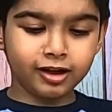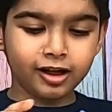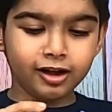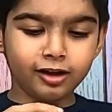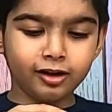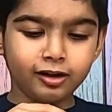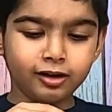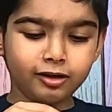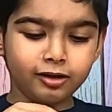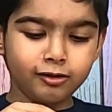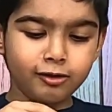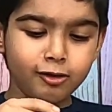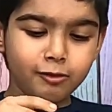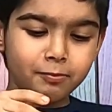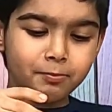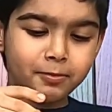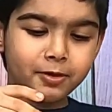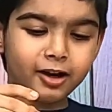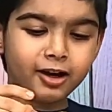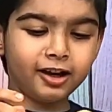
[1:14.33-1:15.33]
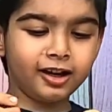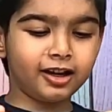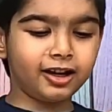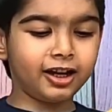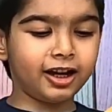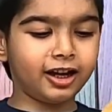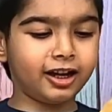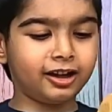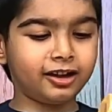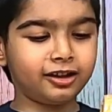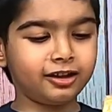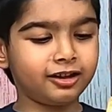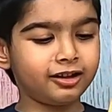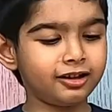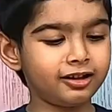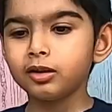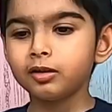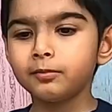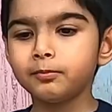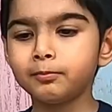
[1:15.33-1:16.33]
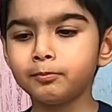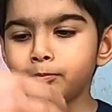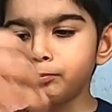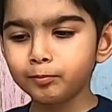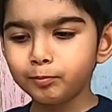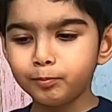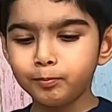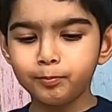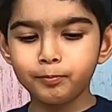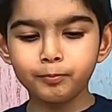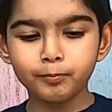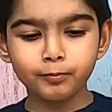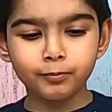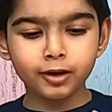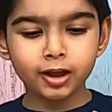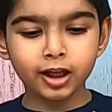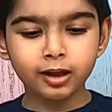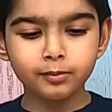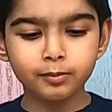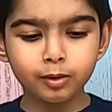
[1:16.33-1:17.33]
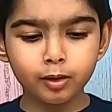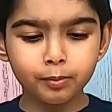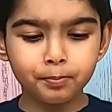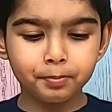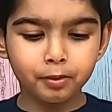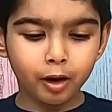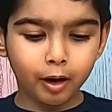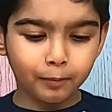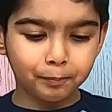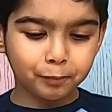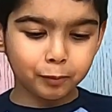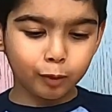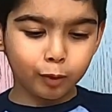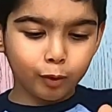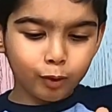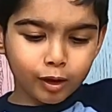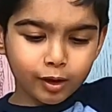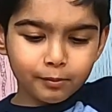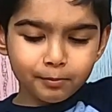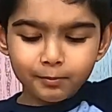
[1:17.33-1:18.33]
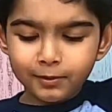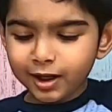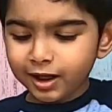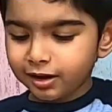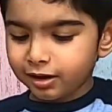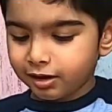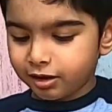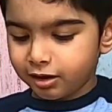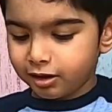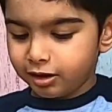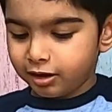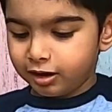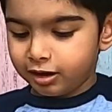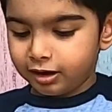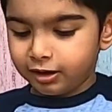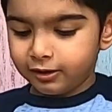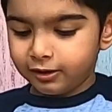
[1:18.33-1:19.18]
I opened it. Rainbow popcorn mixer.